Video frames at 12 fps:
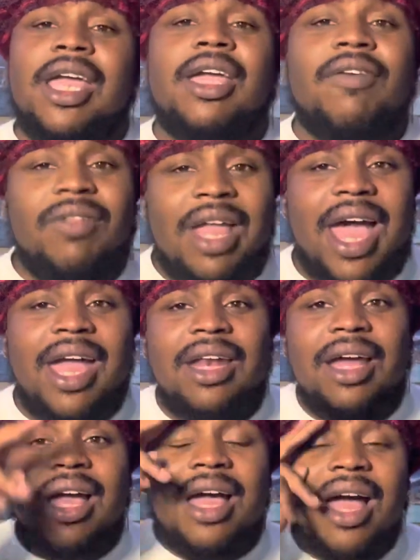If not,
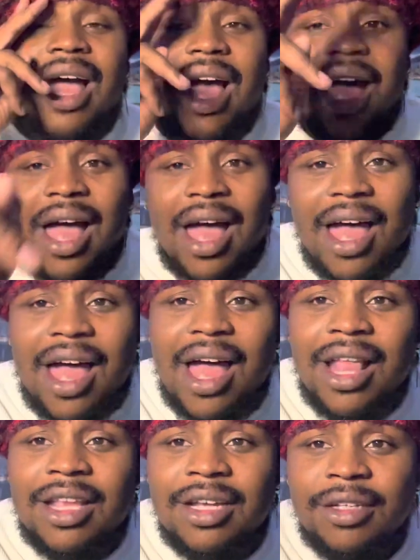I
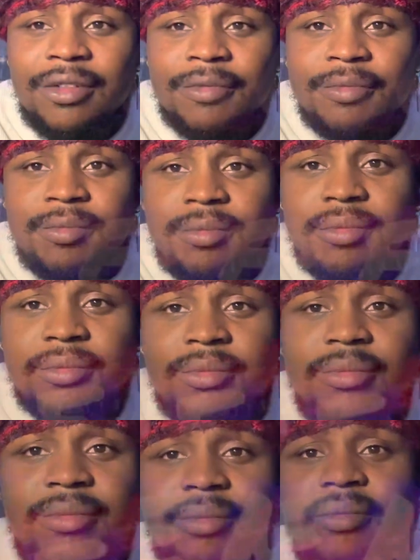
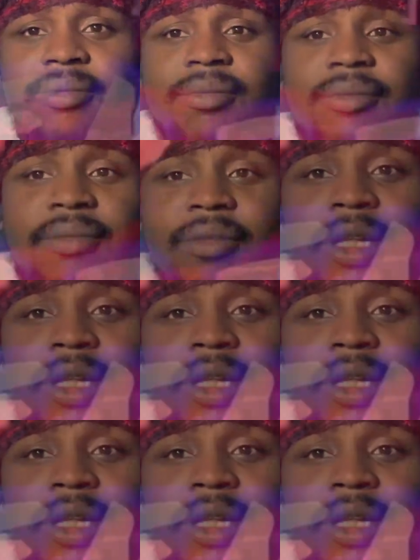holla.